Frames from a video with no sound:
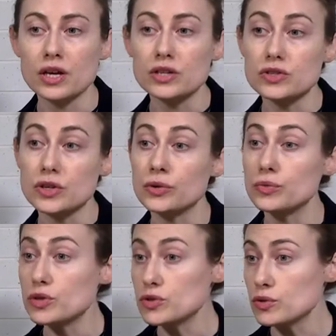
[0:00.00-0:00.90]
So
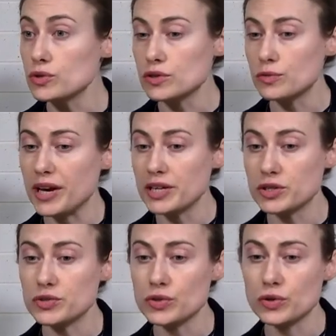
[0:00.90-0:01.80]
the sorts of
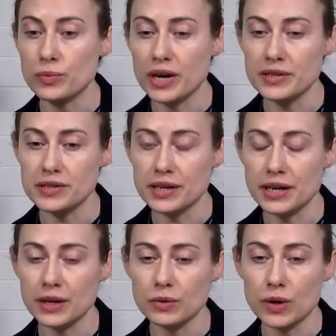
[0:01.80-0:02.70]
patients whom I
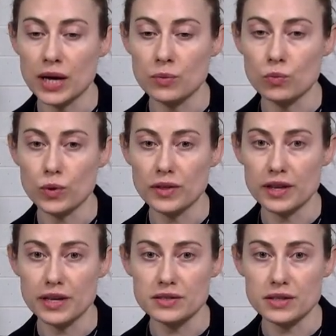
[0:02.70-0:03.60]
see with
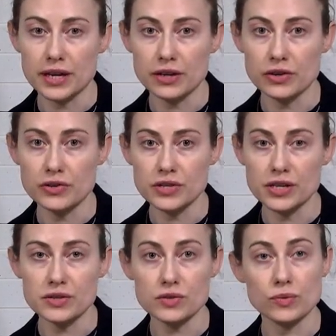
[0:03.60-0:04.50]
these
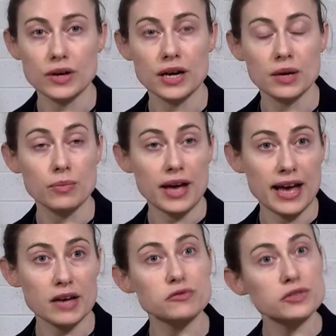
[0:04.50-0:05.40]
diagnoses
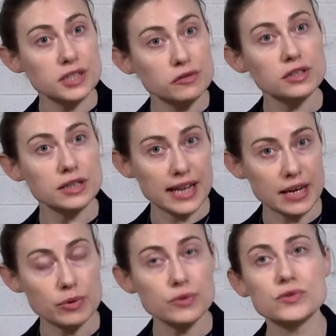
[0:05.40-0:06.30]
have different
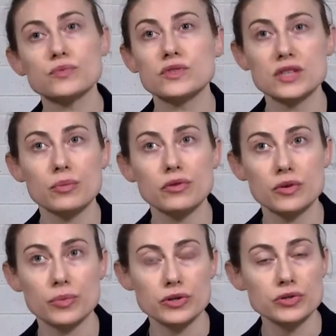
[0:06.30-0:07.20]
labels, and some of the
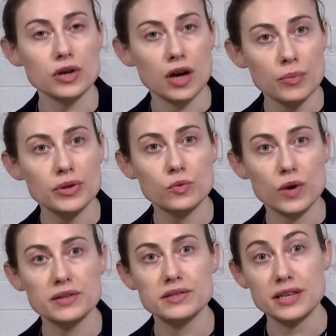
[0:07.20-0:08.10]
most common
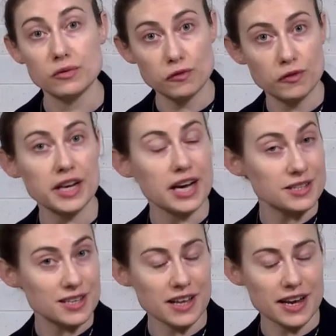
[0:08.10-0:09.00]
ones that fit
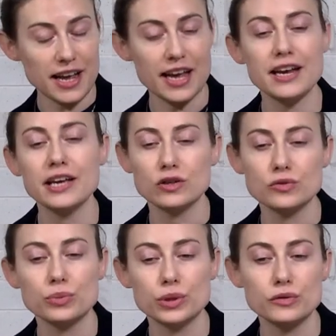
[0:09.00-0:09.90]
under that heading
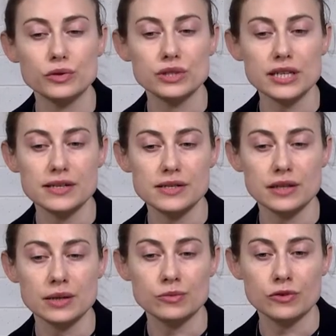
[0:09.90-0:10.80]
of peripheral T-cell
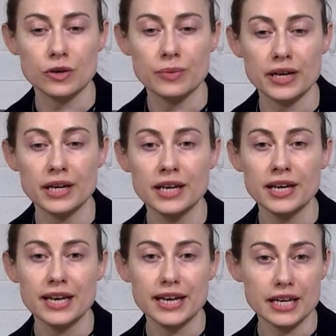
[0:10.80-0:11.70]
lymphoma
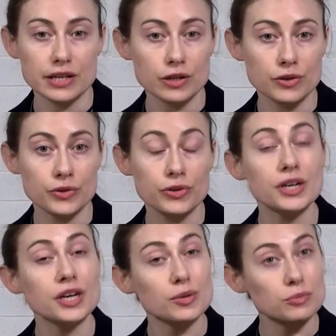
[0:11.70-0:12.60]
include
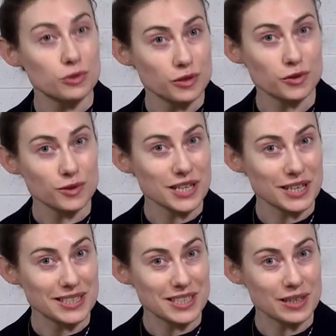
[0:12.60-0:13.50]
peripheral
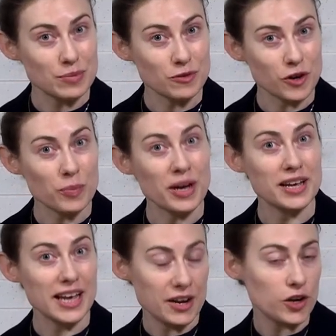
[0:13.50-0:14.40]
T-cell lymphoma
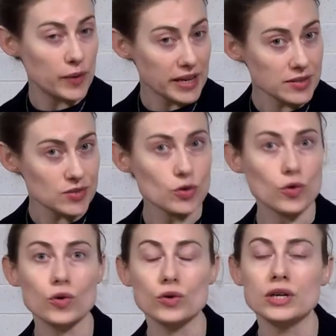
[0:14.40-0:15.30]
NOS
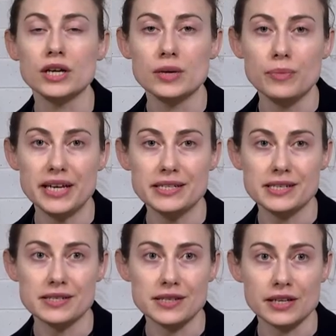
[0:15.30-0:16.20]
or
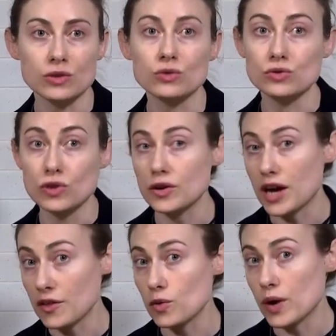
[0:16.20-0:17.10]
PTCL not
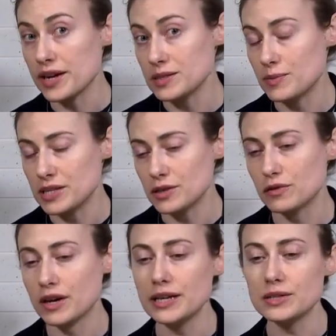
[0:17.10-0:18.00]
otherwise
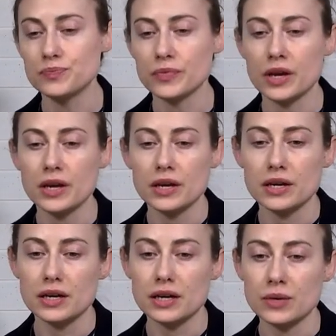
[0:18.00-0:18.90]
specified.
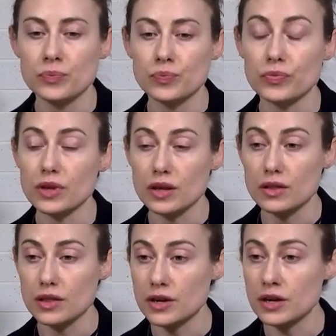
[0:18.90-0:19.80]

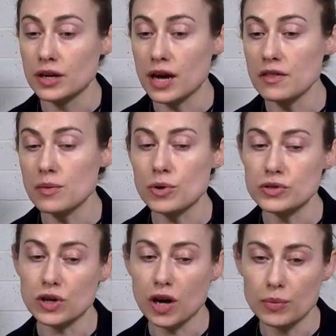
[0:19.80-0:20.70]
The other
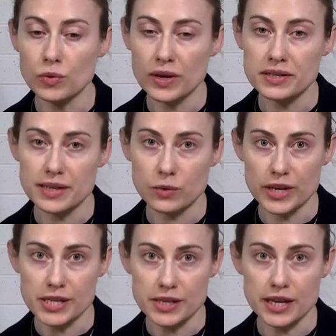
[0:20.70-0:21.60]
most common ones that we
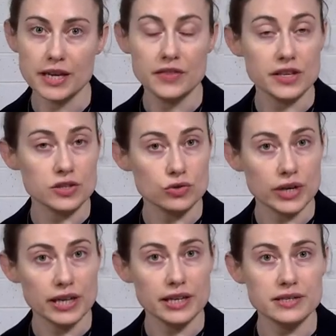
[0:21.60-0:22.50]
see in the
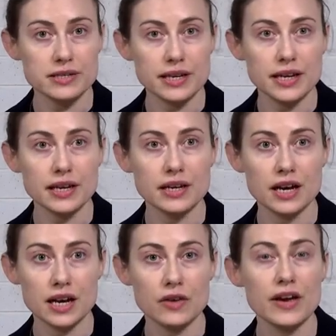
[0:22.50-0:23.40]
Australian setting
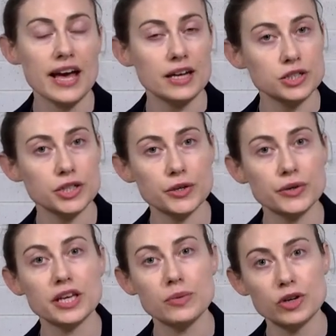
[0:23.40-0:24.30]
are
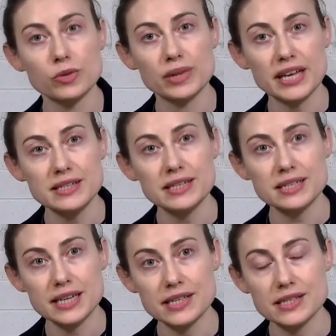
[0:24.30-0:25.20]

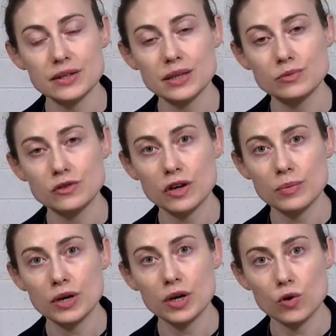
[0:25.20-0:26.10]
angioimmunoblastic T-cell
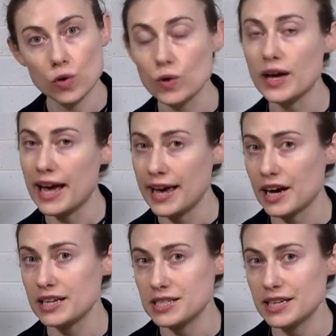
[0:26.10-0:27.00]
lymphoma, or
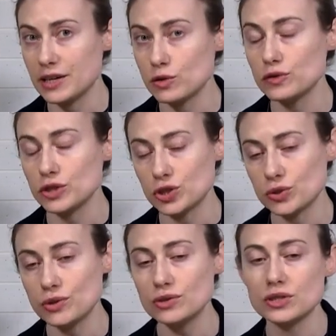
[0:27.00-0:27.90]
AITL for
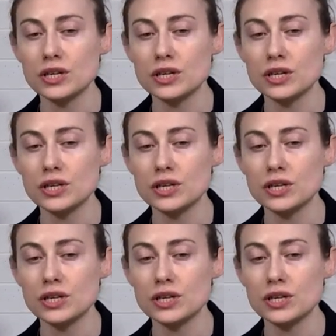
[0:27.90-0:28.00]
short.